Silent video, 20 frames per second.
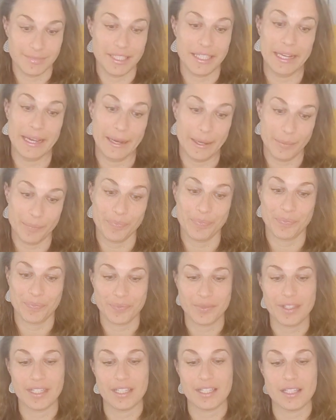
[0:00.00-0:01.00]
yeah,
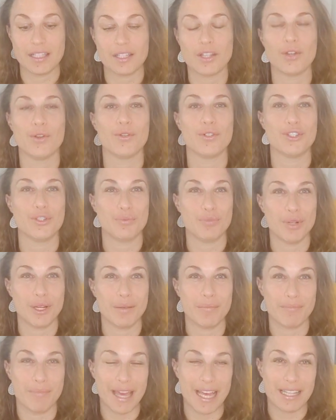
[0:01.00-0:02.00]
this is going to
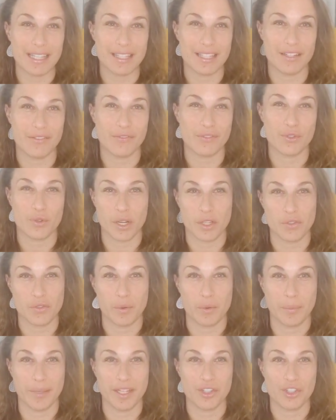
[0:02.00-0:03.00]
bring massive
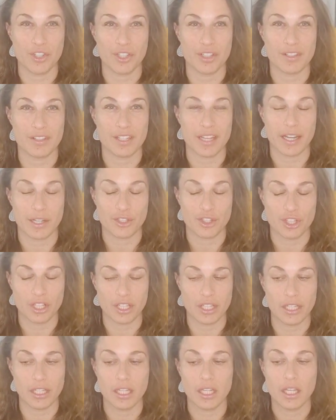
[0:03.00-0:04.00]
transformations
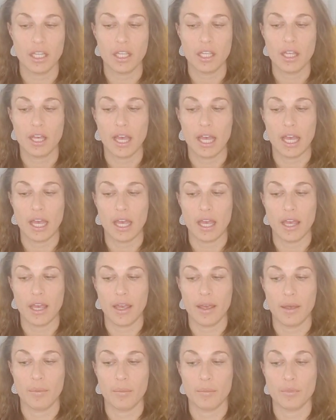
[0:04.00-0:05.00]
actually
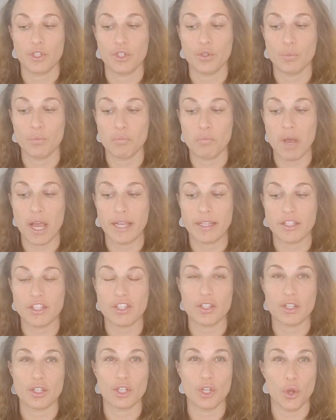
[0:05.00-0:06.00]
um, you
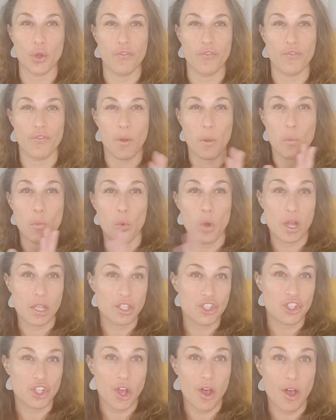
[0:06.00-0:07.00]
might go from
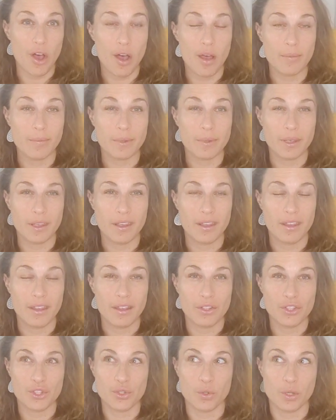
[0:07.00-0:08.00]
one job
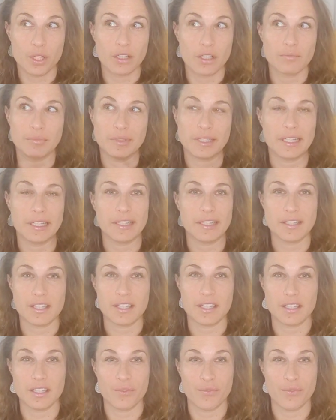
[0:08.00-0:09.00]
to a complete
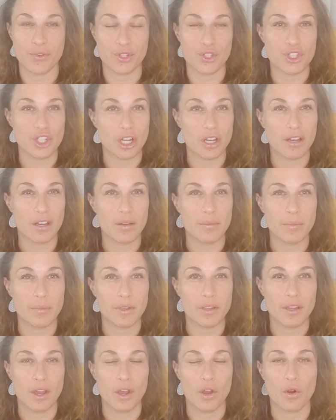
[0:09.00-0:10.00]
different job,
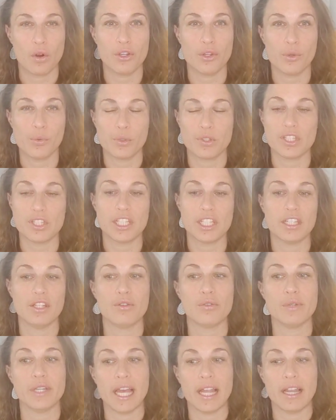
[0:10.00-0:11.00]
or you will see
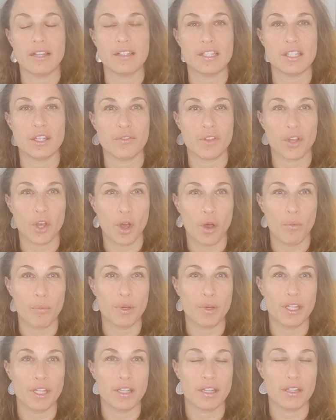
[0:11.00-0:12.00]
the reality of the
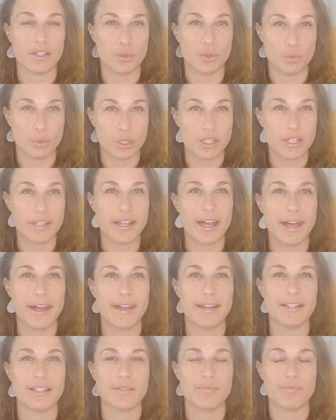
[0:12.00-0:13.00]
company that you work
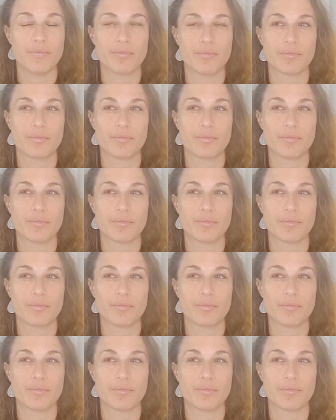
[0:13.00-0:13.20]
at.